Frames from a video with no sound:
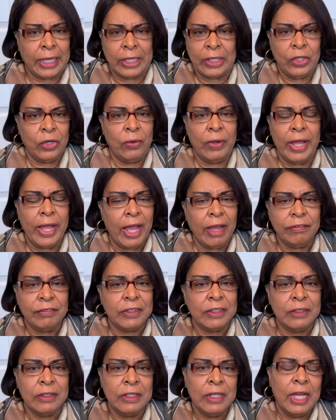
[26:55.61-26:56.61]
You don't have
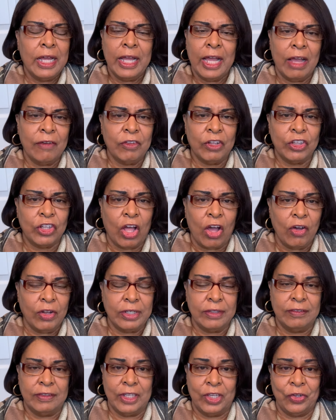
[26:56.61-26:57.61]
to have a law
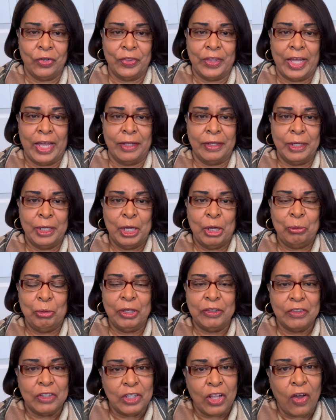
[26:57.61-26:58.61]
to tell you that
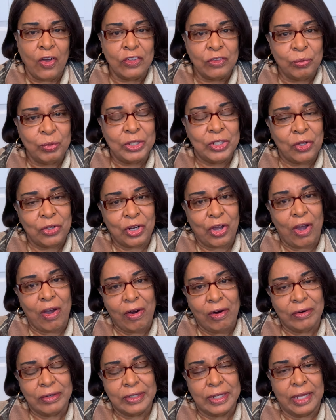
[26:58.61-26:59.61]
because the law is written on our
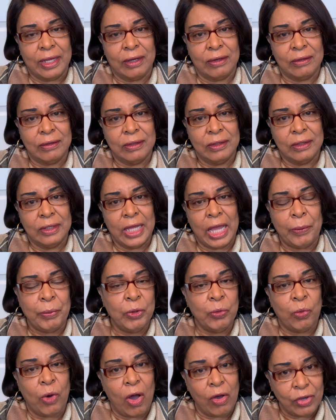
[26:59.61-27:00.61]
heart now. And
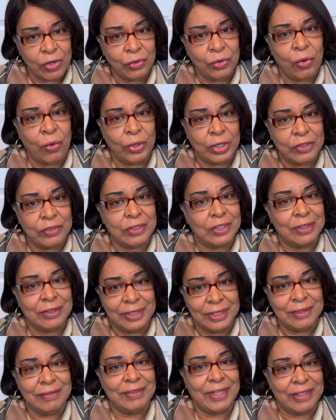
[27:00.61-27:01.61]
we walk according to the
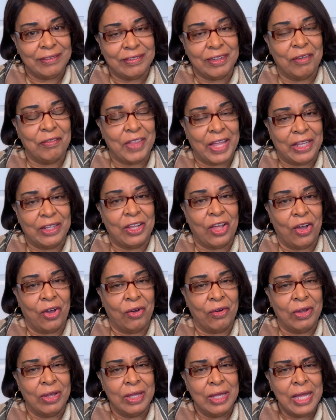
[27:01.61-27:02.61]
dictates of that
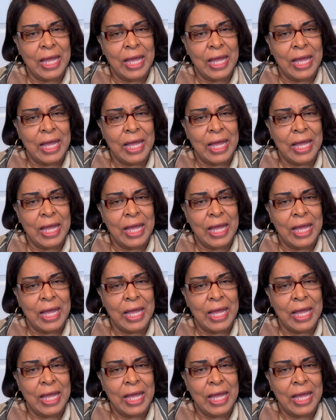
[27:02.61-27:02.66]
law.